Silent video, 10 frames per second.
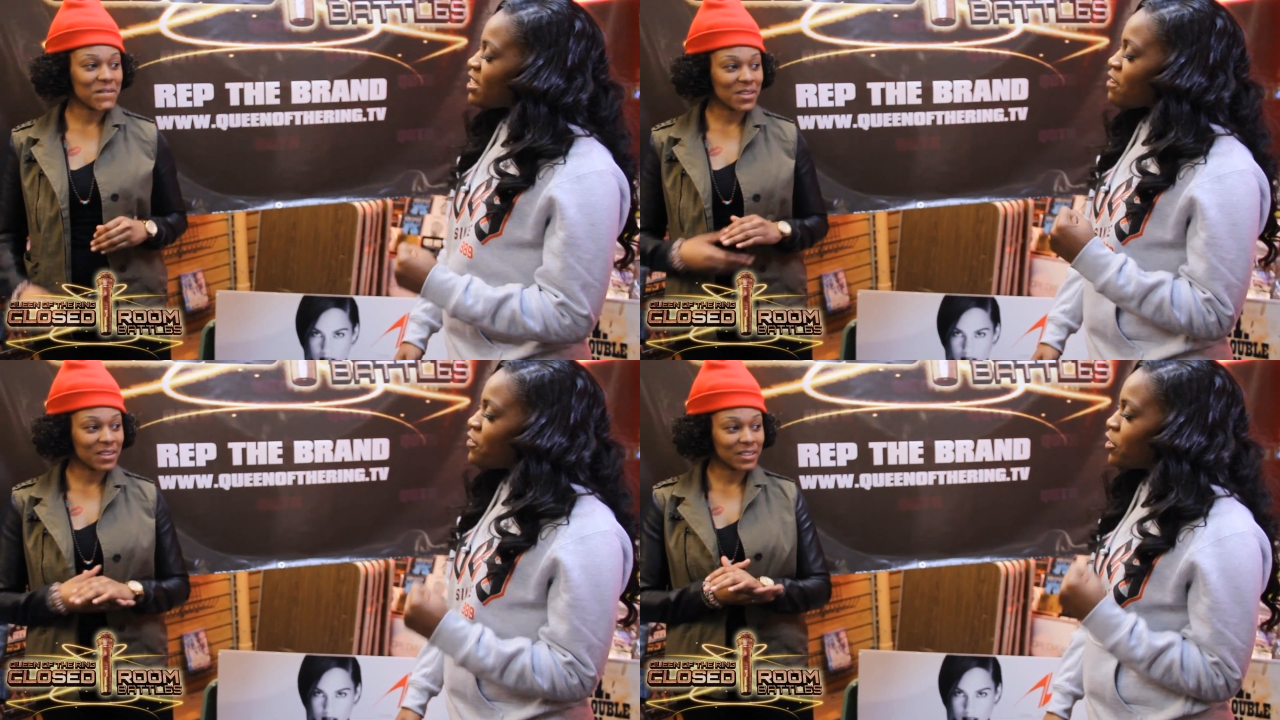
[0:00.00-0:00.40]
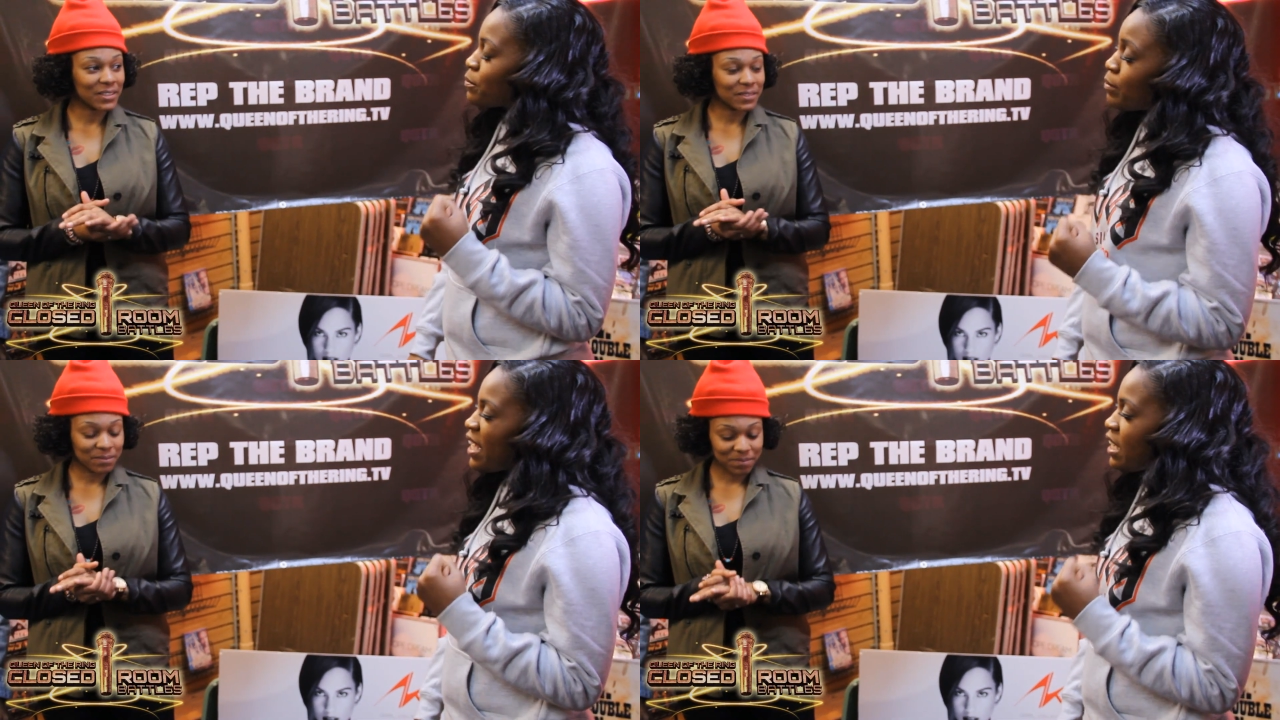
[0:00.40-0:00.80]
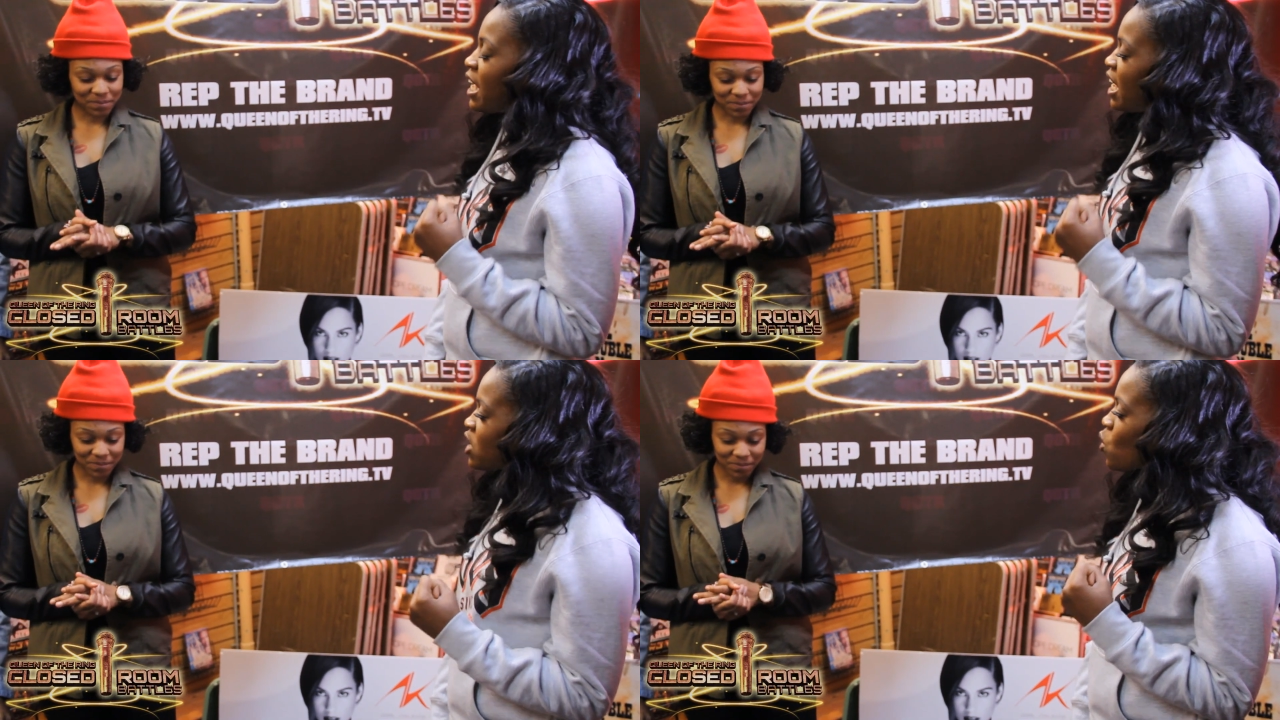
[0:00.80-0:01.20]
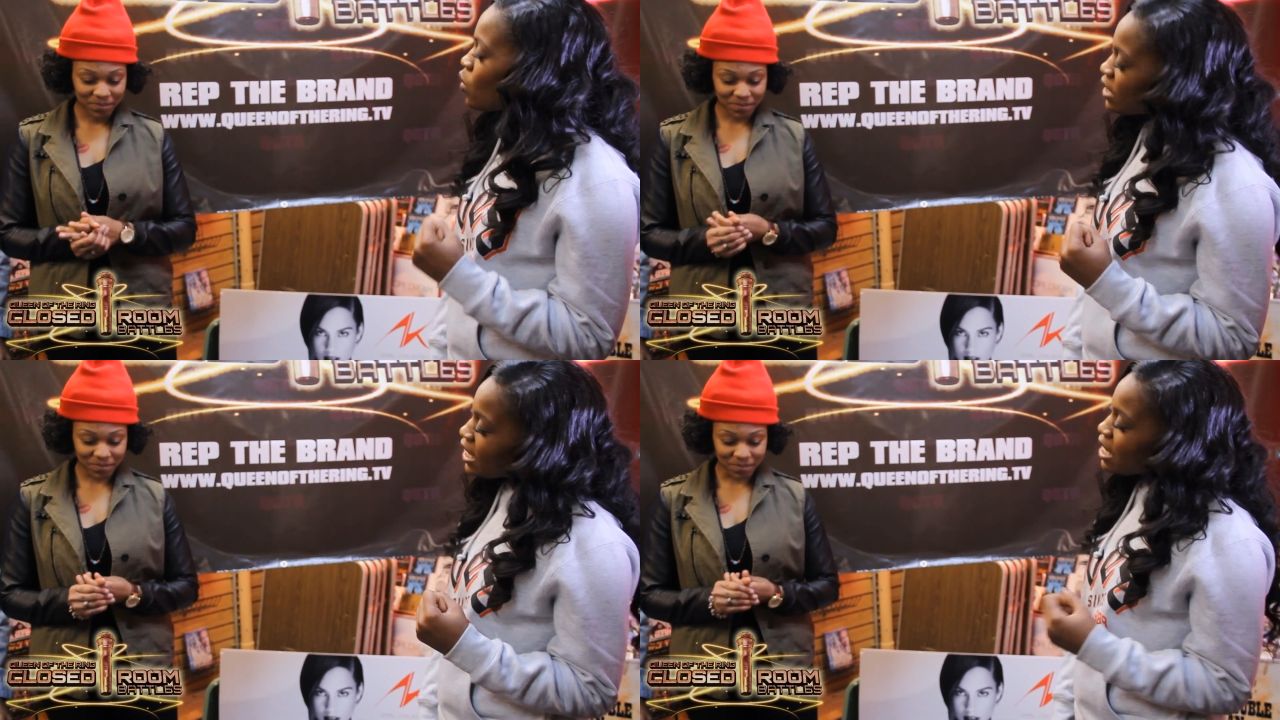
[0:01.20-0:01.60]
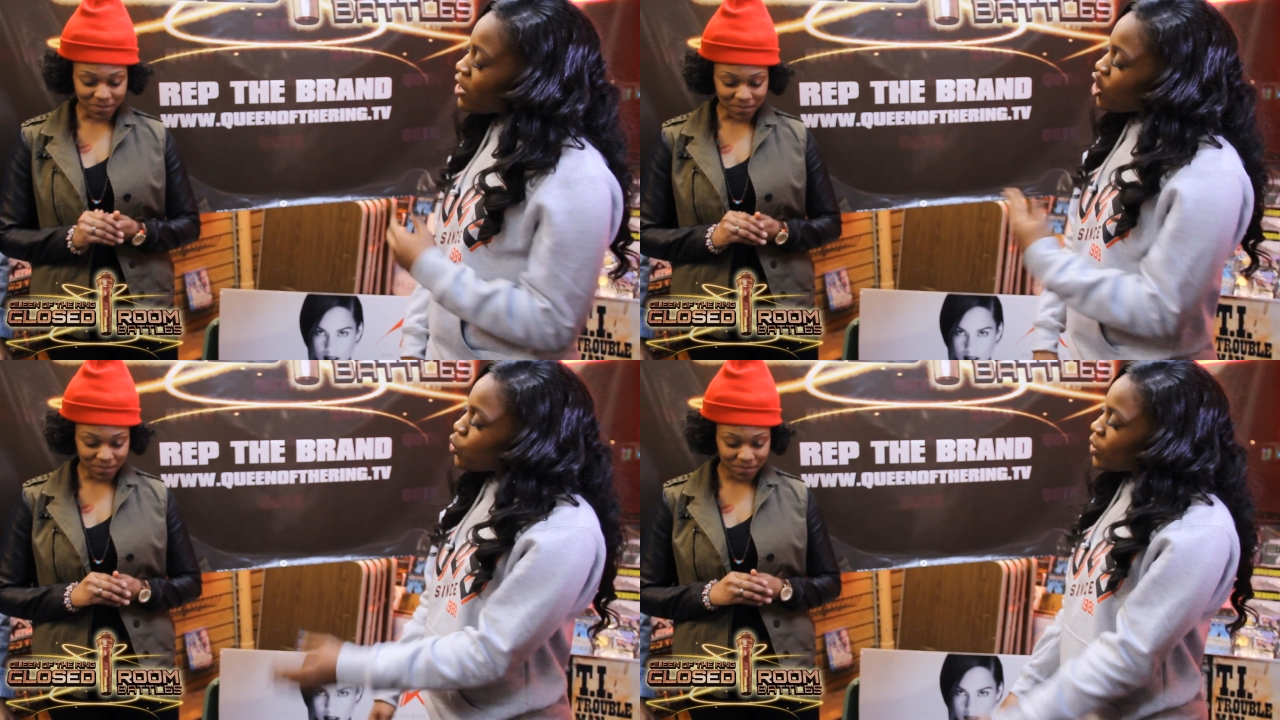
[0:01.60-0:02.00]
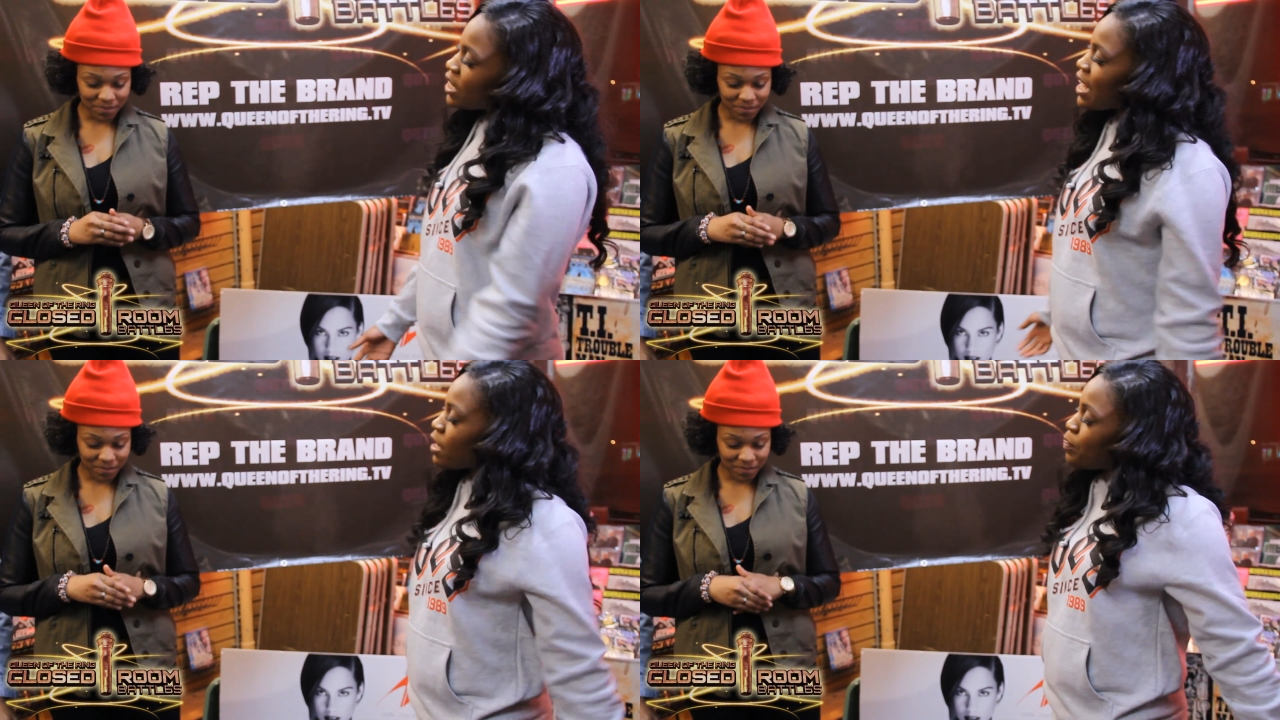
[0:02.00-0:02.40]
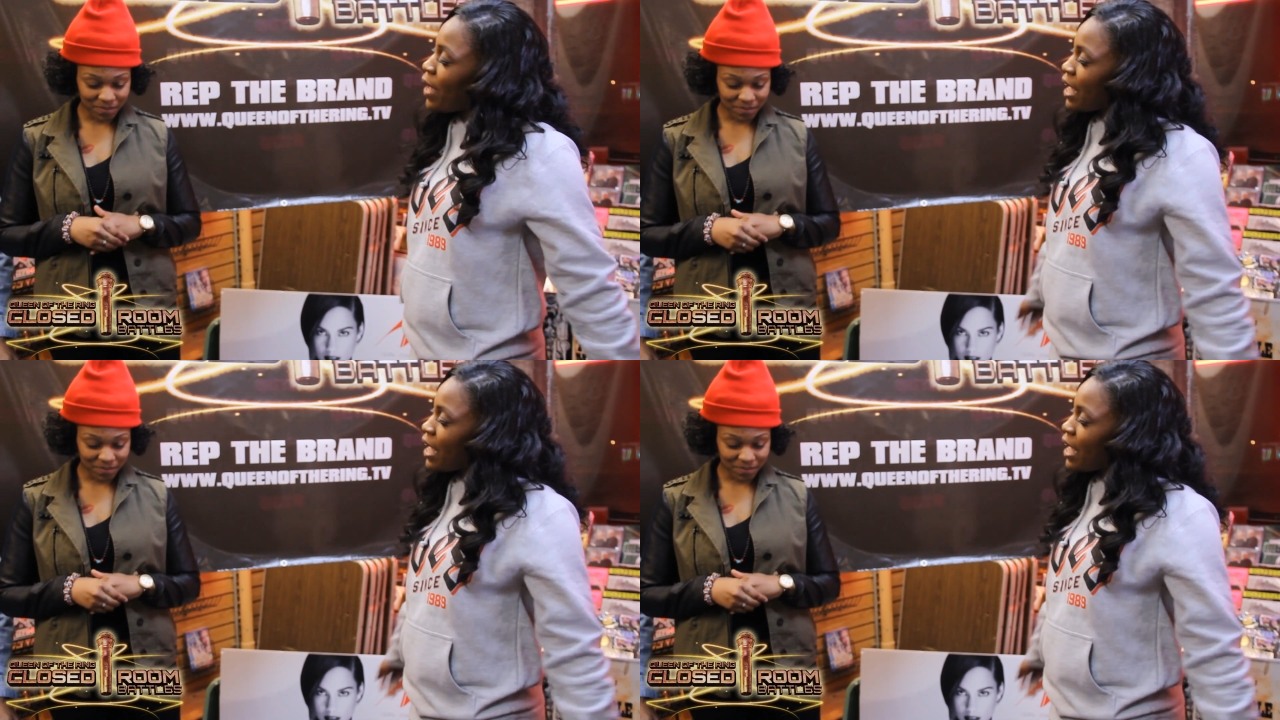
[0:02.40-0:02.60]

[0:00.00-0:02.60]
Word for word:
Speaker 1: That left hook mean, it's gonna leave you in a lot of